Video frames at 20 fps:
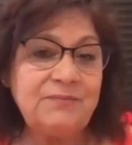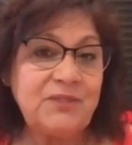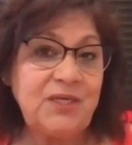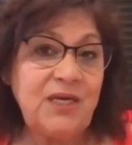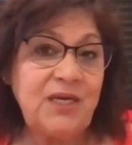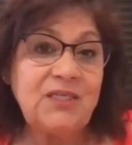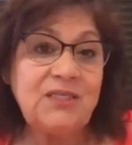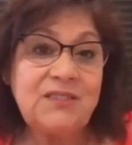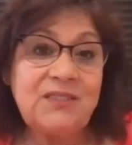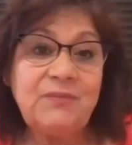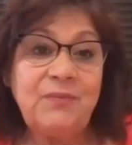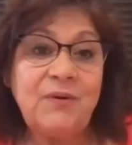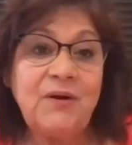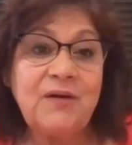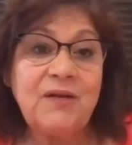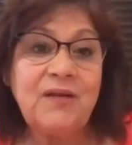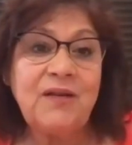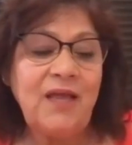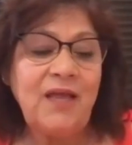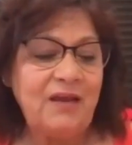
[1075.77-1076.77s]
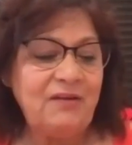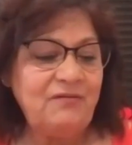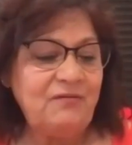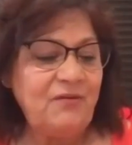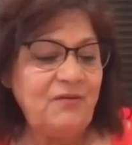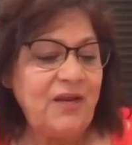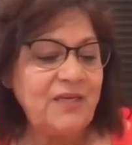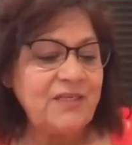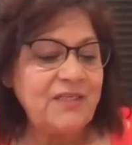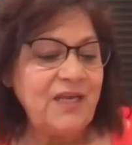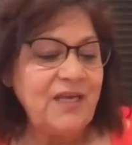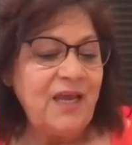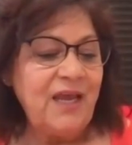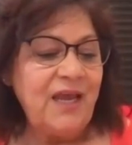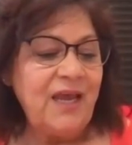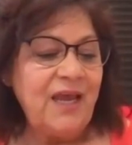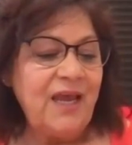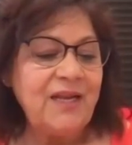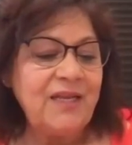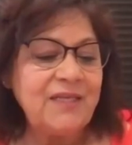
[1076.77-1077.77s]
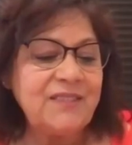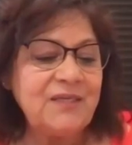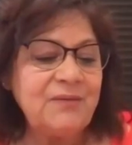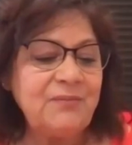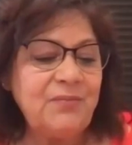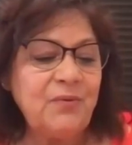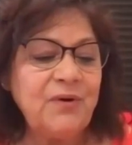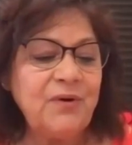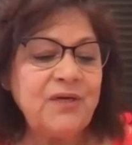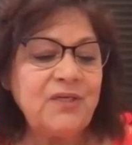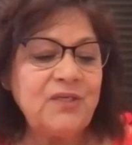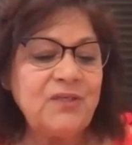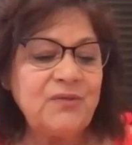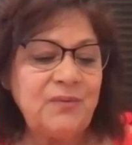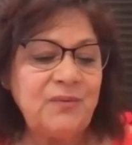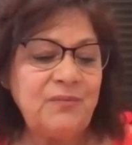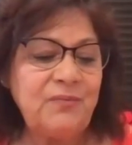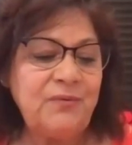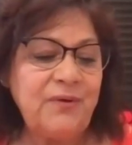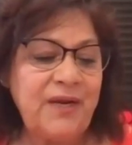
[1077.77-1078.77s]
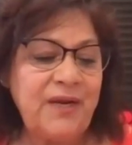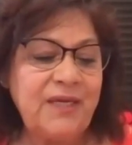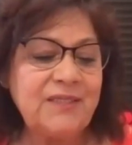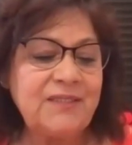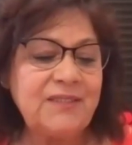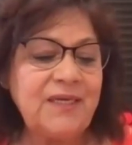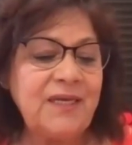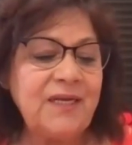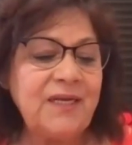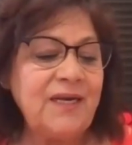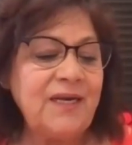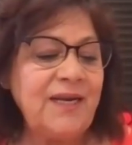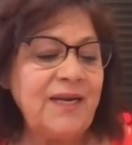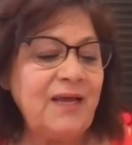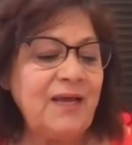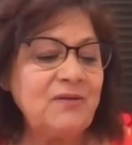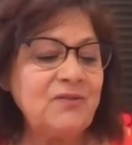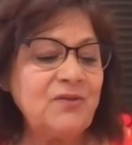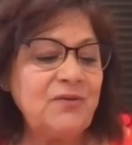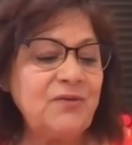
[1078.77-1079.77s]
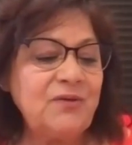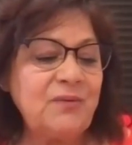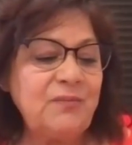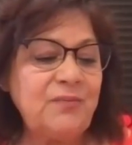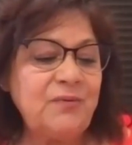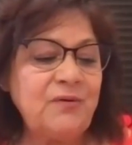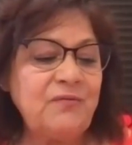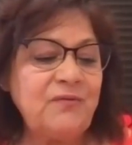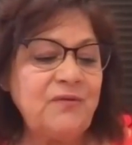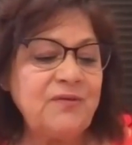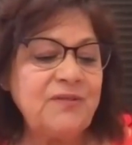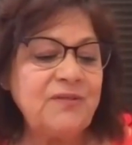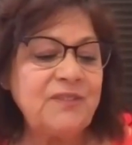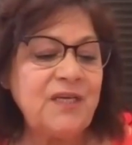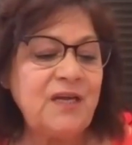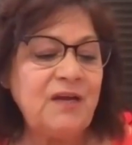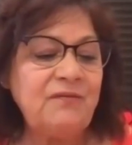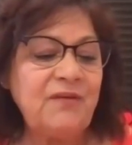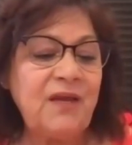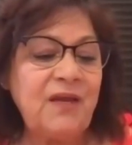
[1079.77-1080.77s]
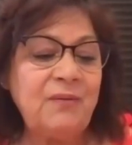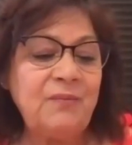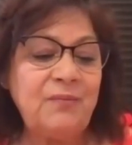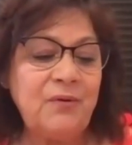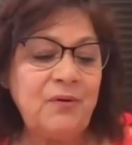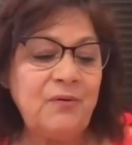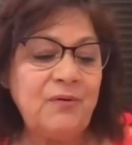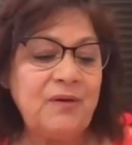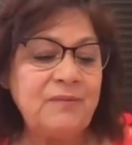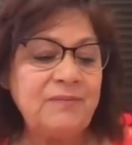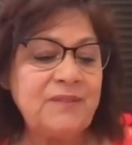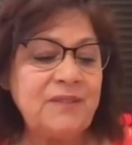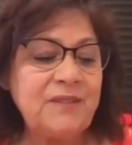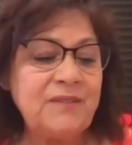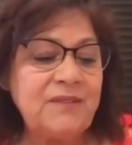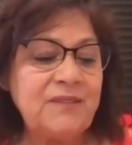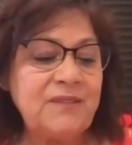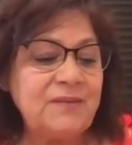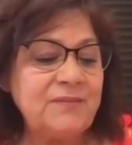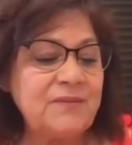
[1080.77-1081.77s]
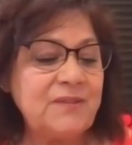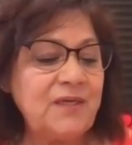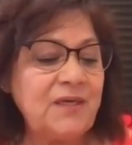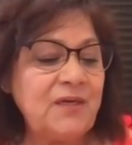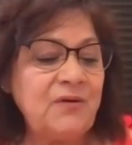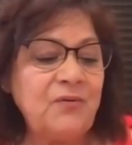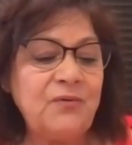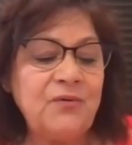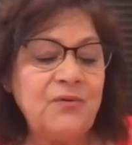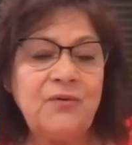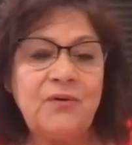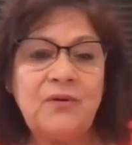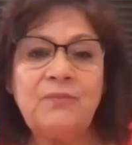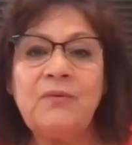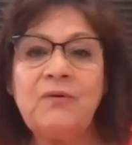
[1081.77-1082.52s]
change is a part of life, right? And it's important to embrace. It allows you to improve yourself and program systems in order to